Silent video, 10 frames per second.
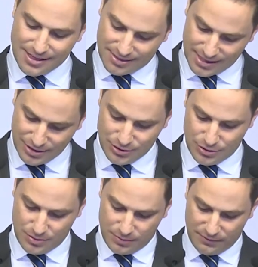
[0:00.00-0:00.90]
Thank you,
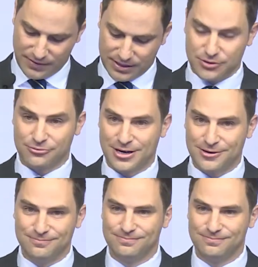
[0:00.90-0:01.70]
Professor Rau.